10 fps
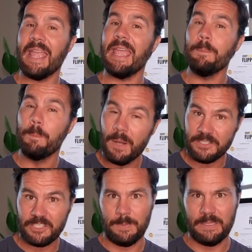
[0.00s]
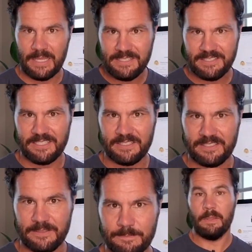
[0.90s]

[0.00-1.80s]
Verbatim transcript: and must be licensed.